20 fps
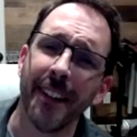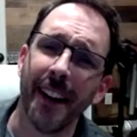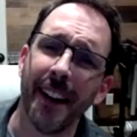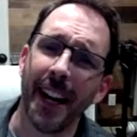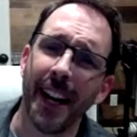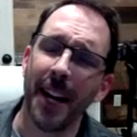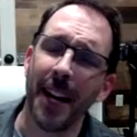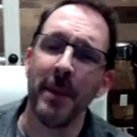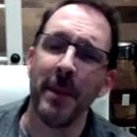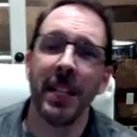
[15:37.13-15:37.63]

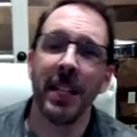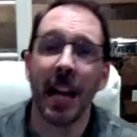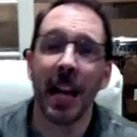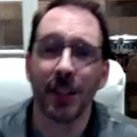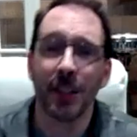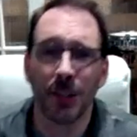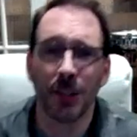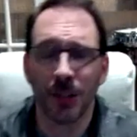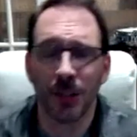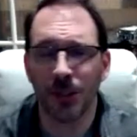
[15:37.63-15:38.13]
I mean,
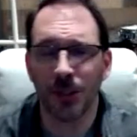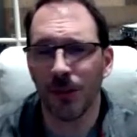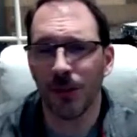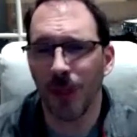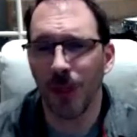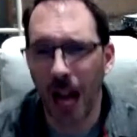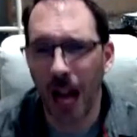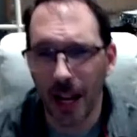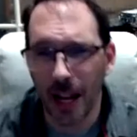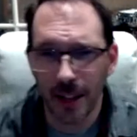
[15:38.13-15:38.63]
that's
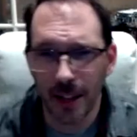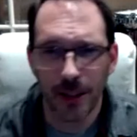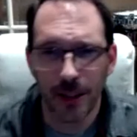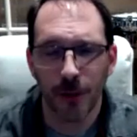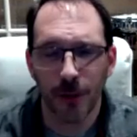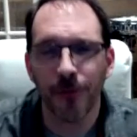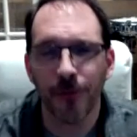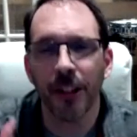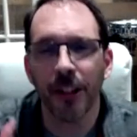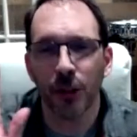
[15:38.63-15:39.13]

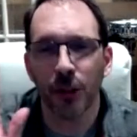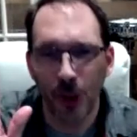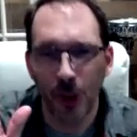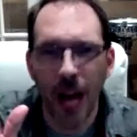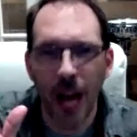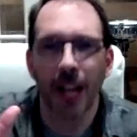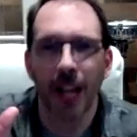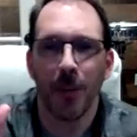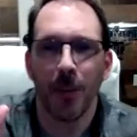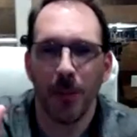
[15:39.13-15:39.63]
your fingers are
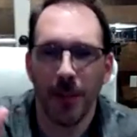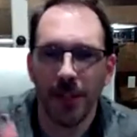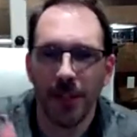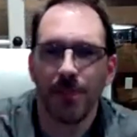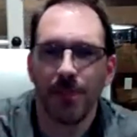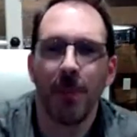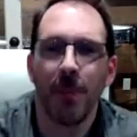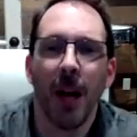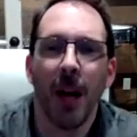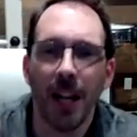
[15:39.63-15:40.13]
not going to bleed,
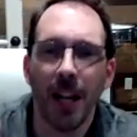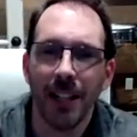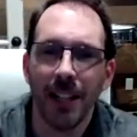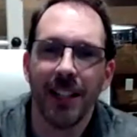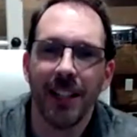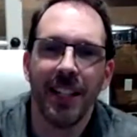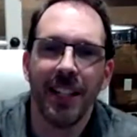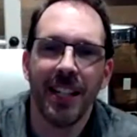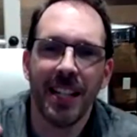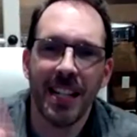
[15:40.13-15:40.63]

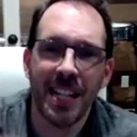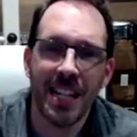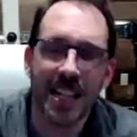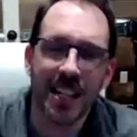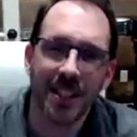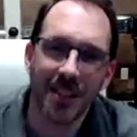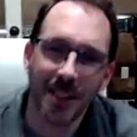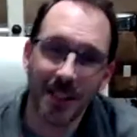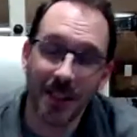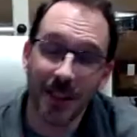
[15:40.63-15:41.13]
but
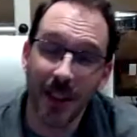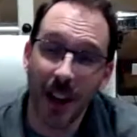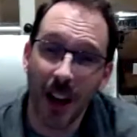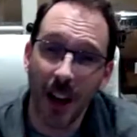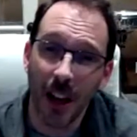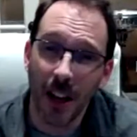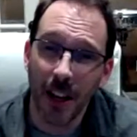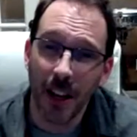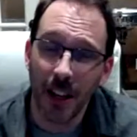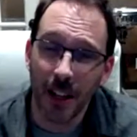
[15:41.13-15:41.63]
it's
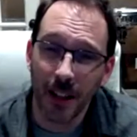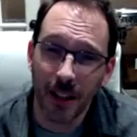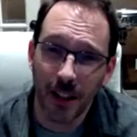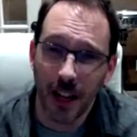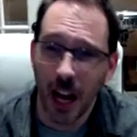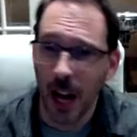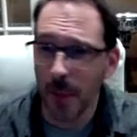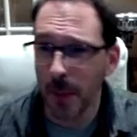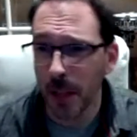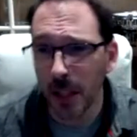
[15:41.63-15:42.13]

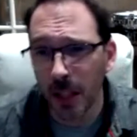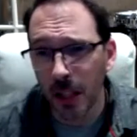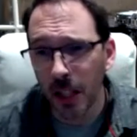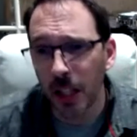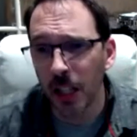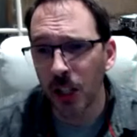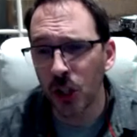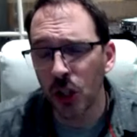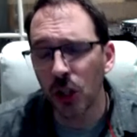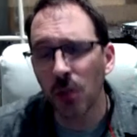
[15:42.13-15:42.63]

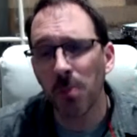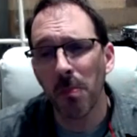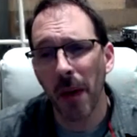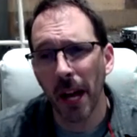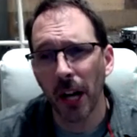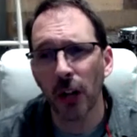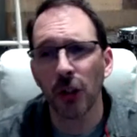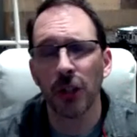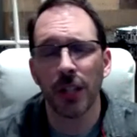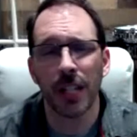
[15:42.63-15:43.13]
just
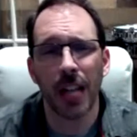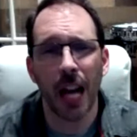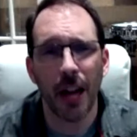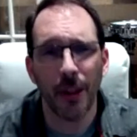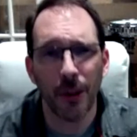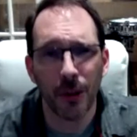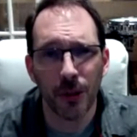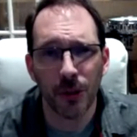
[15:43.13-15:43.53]
better together.